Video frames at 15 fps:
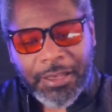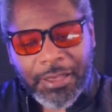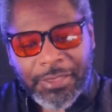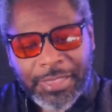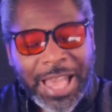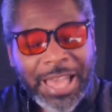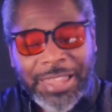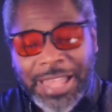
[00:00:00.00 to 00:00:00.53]

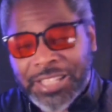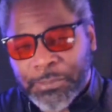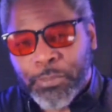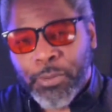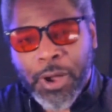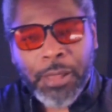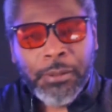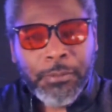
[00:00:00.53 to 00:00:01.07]
That's a
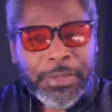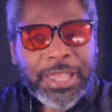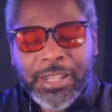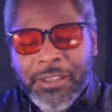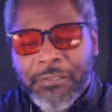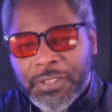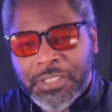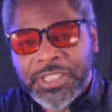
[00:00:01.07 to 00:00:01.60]
problem in and
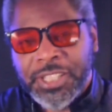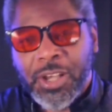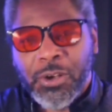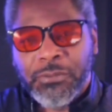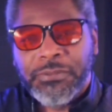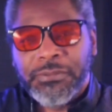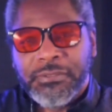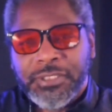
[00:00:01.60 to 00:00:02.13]
of
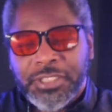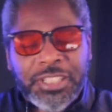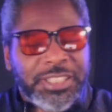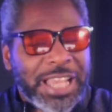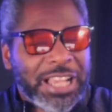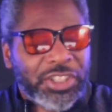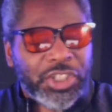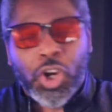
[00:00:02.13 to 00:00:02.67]
itself, just
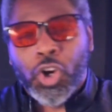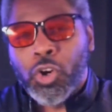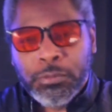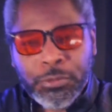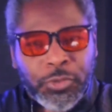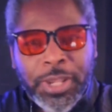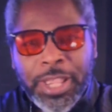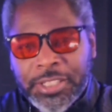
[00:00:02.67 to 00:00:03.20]
that term
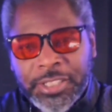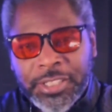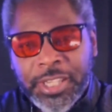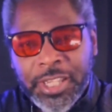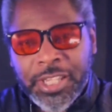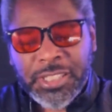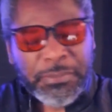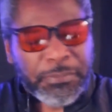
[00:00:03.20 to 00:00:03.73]
trans
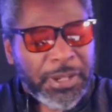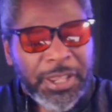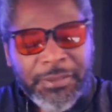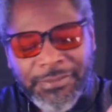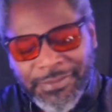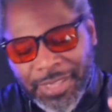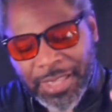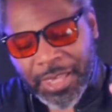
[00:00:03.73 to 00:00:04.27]
kids. But
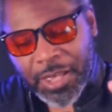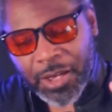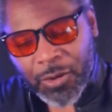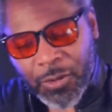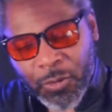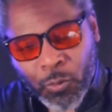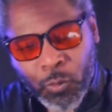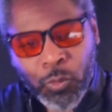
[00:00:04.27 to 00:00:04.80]

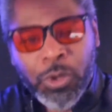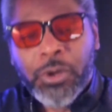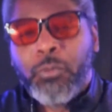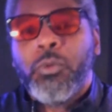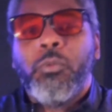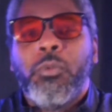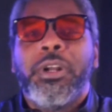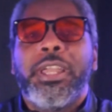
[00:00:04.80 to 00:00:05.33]

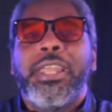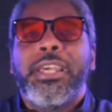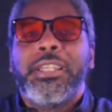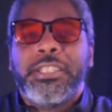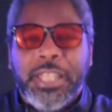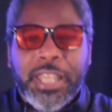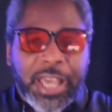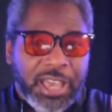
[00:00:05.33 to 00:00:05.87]
we'll get
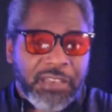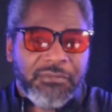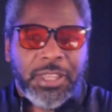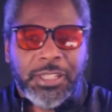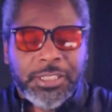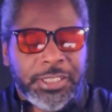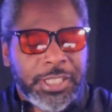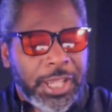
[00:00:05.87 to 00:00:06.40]
into that in
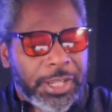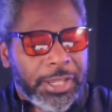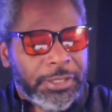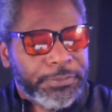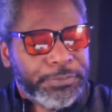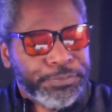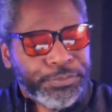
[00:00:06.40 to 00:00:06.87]
a second.